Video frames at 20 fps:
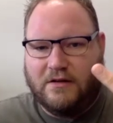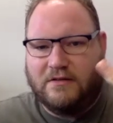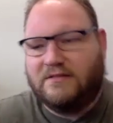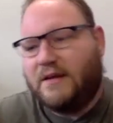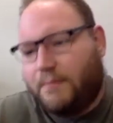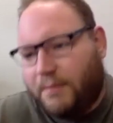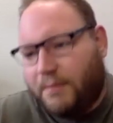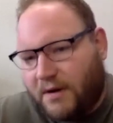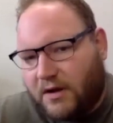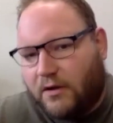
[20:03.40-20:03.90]

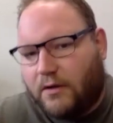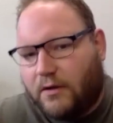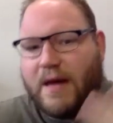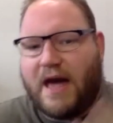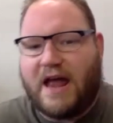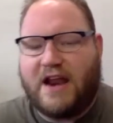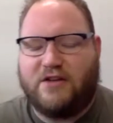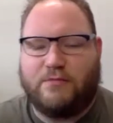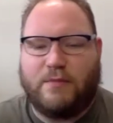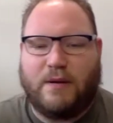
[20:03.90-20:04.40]
typical
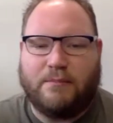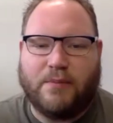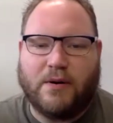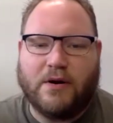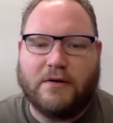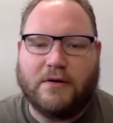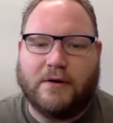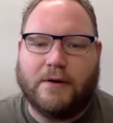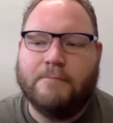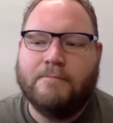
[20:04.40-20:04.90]
management
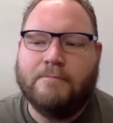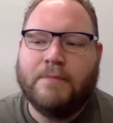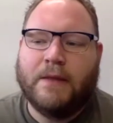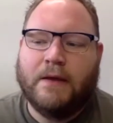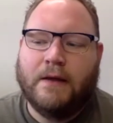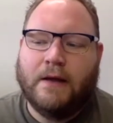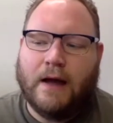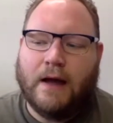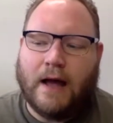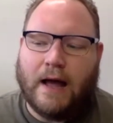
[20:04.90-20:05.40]
burden.
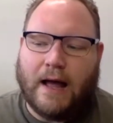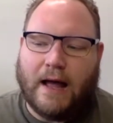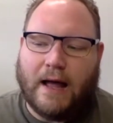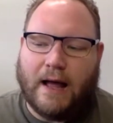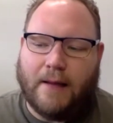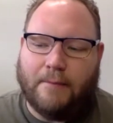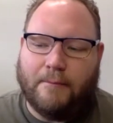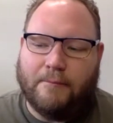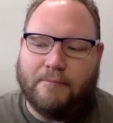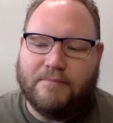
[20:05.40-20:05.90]
If
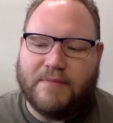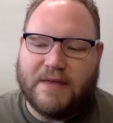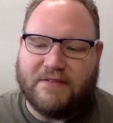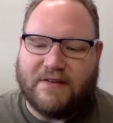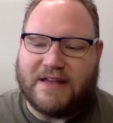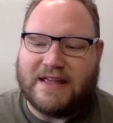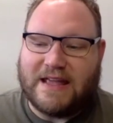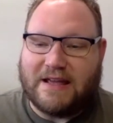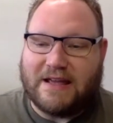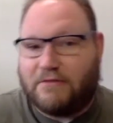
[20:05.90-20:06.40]
I
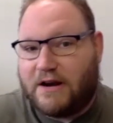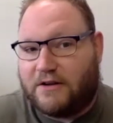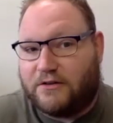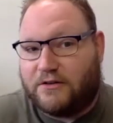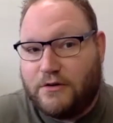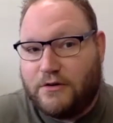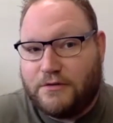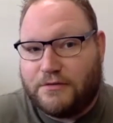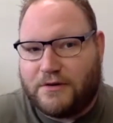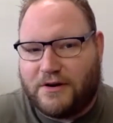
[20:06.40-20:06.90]
can get rid of
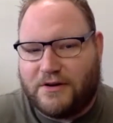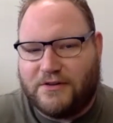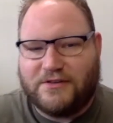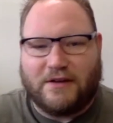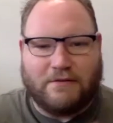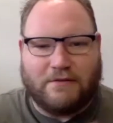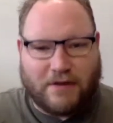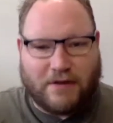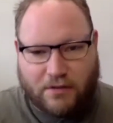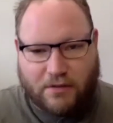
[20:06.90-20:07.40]
two thirds,
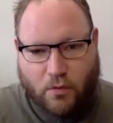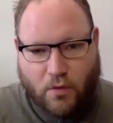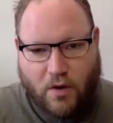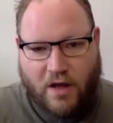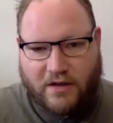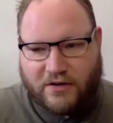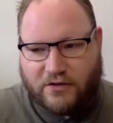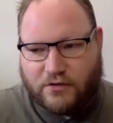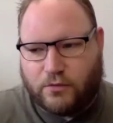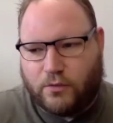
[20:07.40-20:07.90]
get rid of the
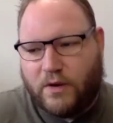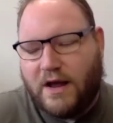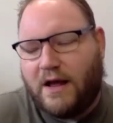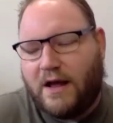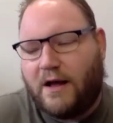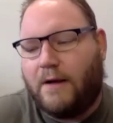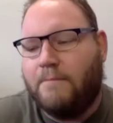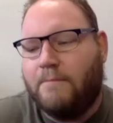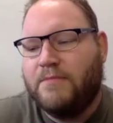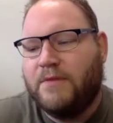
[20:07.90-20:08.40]
wallet as
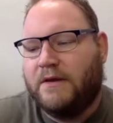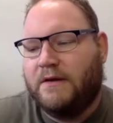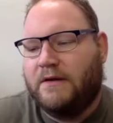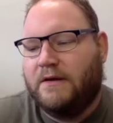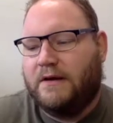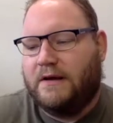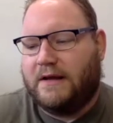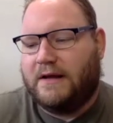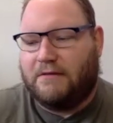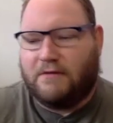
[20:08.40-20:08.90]
well,
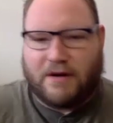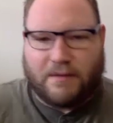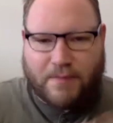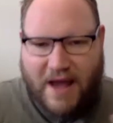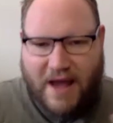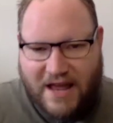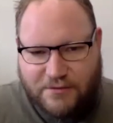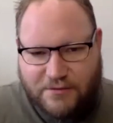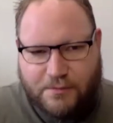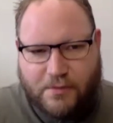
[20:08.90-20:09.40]
get rid of
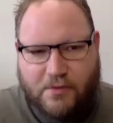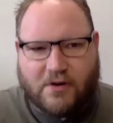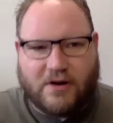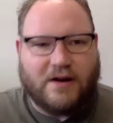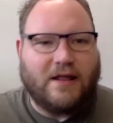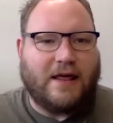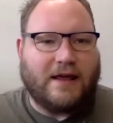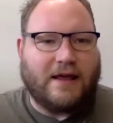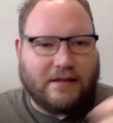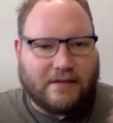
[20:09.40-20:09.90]

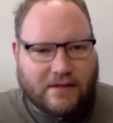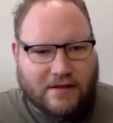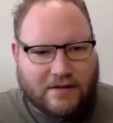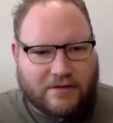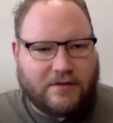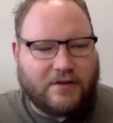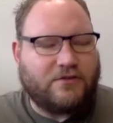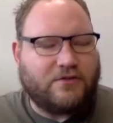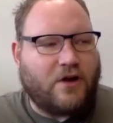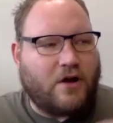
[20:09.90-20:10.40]
passport. Like
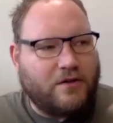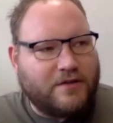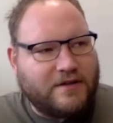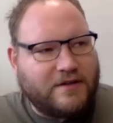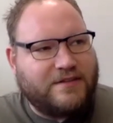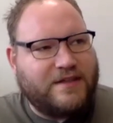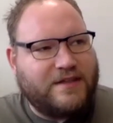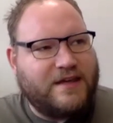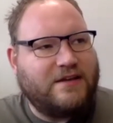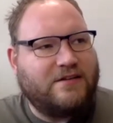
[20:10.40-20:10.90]
there's all
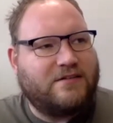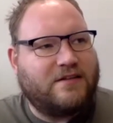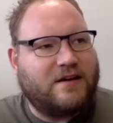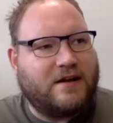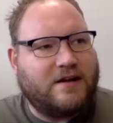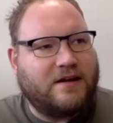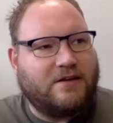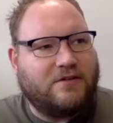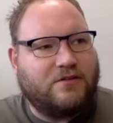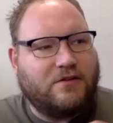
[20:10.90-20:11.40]
these things that
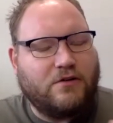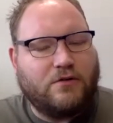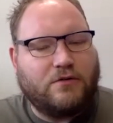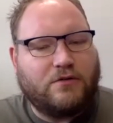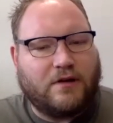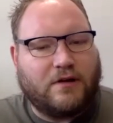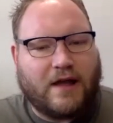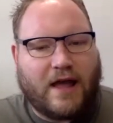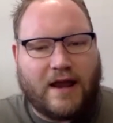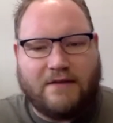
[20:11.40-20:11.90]
I could do
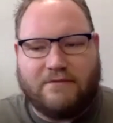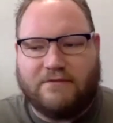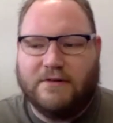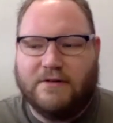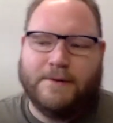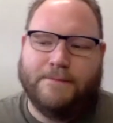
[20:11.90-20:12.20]
to kind of